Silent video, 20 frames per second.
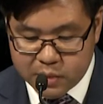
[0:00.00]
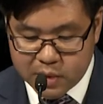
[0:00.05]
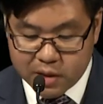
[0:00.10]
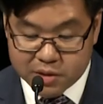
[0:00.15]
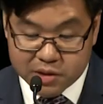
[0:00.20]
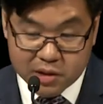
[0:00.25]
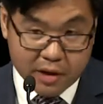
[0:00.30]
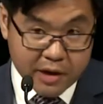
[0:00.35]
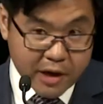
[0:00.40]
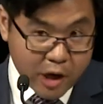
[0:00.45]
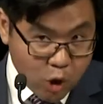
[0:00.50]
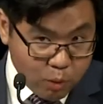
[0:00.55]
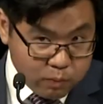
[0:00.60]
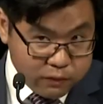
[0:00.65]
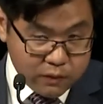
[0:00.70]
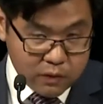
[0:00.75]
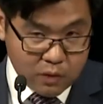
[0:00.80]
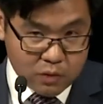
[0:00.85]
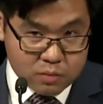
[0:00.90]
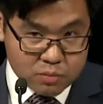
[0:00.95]
It's
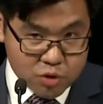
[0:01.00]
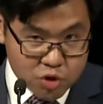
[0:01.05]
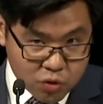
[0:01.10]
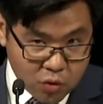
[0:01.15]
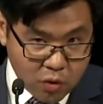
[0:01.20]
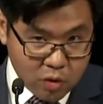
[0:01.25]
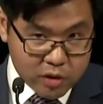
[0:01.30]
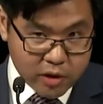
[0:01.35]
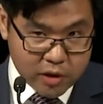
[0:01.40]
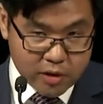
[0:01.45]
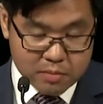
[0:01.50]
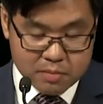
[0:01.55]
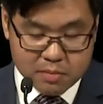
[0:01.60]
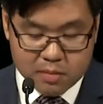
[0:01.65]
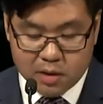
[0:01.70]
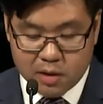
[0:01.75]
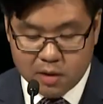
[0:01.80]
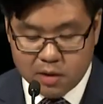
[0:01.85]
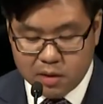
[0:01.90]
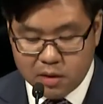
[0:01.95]
unhelpful, surely,
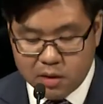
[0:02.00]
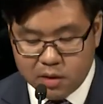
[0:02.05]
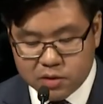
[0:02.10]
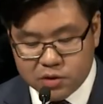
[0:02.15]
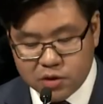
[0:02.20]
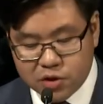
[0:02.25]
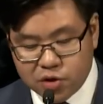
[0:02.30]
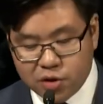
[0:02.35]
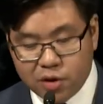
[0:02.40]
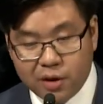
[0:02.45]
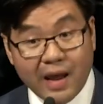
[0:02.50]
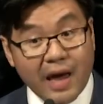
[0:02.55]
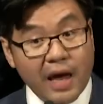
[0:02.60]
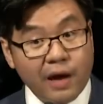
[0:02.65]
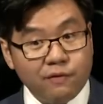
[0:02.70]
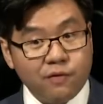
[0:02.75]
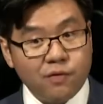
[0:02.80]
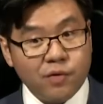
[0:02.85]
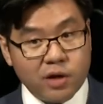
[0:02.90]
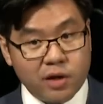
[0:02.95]
to turn
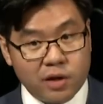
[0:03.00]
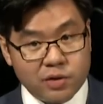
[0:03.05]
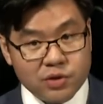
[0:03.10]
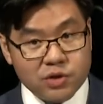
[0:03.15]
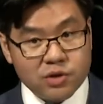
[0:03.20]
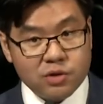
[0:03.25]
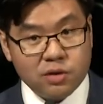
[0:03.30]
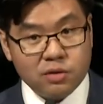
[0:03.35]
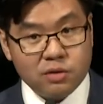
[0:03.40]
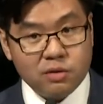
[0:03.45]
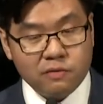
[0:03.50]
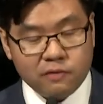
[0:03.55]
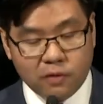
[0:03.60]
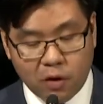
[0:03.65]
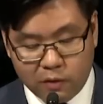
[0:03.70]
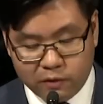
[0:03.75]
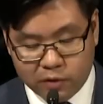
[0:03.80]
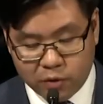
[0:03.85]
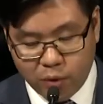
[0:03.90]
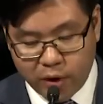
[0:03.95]
every incident
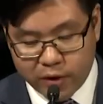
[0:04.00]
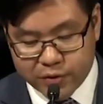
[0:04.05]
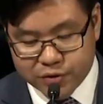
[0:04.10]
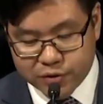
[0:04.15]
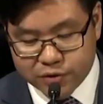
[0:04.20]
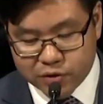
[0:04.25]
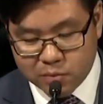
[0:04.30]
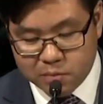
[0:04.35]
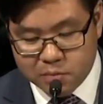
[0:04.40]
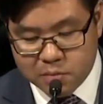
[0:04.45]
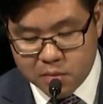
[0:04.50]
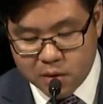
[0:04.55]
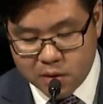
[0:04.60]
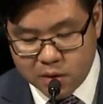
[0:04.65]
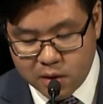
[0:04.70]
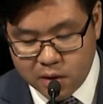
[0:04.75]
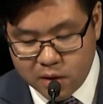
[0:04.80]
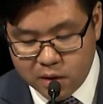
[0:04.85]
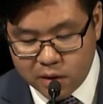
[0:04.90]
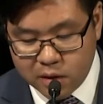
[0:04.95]
involving racism
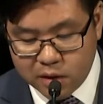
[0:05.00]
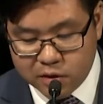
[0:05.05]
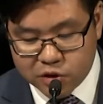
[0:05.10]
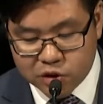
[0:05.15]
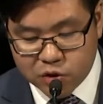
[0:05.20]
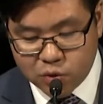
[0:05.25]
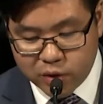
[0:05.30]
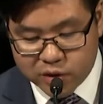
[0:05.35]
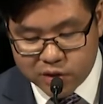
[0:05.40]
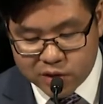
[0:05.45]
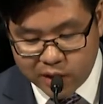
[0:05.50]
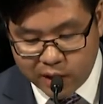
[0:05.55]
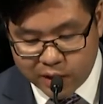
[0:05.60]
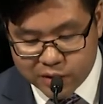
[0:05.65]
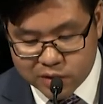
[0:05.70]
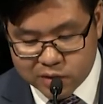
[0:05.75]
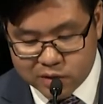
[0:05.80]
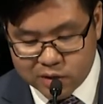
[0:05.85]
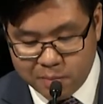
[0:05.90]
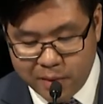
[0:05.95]
into a
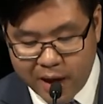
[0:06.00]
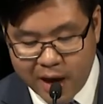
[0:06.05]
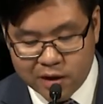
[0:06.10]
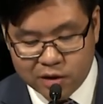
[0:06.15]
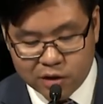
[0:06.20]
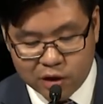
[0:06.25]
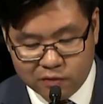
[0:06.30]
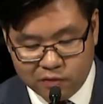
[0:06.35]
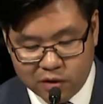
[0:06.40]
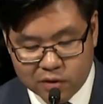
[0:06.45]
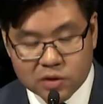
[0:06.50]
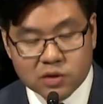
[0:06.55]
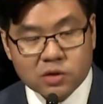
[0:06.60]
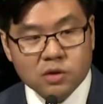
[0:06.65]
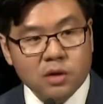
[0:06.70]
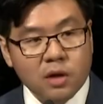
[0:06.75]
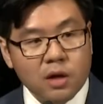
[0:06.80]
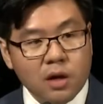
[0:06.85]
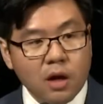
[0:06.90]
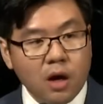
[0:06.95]
test demanding of
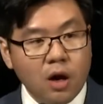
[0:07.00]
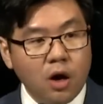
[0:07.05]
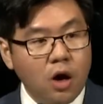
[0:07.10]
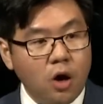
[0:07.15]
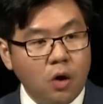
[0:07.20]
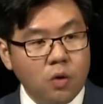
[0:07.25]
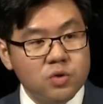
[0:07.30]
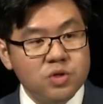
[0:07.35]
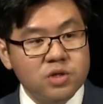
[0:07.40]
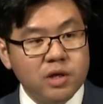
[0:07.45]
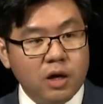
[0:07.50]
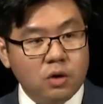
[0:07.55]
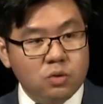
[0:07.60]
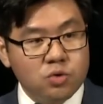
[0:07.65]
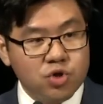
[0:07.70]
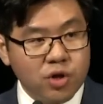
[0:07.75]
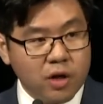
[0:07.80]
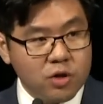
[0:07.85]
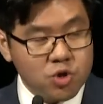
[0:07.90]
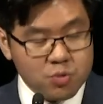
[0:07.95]
us a wholesale
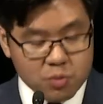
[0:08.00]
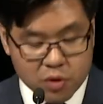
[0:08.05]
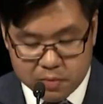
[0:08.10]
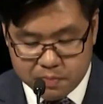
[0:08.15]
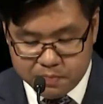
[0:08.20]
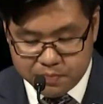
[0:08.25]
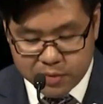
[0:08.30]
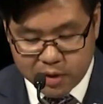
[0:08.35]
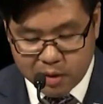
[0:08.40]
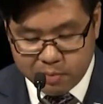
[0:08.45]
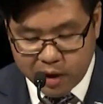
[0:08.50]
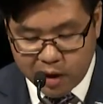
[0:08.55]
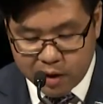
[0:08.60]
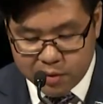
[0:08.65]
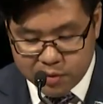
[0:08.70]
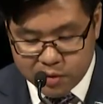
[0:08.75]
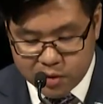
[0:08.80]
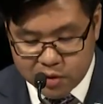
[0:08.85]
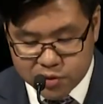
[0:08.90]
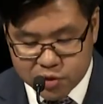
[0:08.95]
judgment
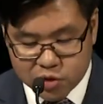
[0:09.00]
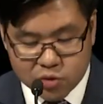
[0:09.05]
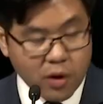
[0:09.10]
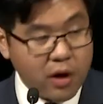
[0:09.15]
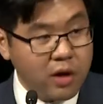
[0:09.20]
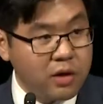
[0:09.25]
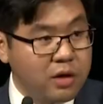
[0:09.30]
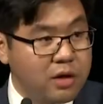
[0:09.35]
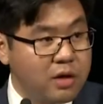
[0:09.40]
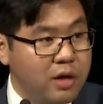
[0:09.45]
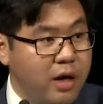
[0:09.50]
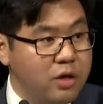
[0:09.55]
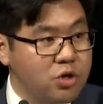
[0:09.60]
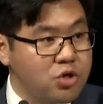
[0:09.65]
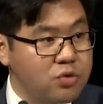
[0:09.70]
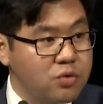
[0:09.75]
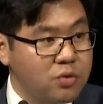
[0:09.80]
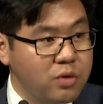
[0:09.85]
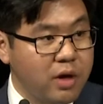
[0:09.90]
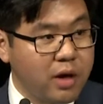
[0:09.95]
about the Australian
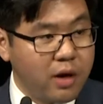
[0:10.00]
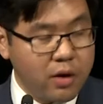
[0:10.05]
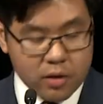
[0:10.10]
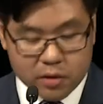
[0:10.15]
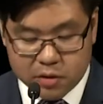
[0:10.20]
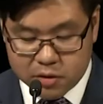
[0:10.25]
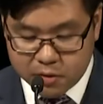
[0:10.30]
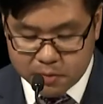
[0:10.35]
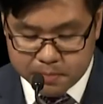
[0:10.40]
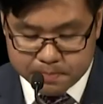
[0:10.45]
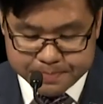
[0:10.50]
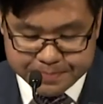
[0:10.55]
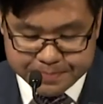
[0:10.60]
national character.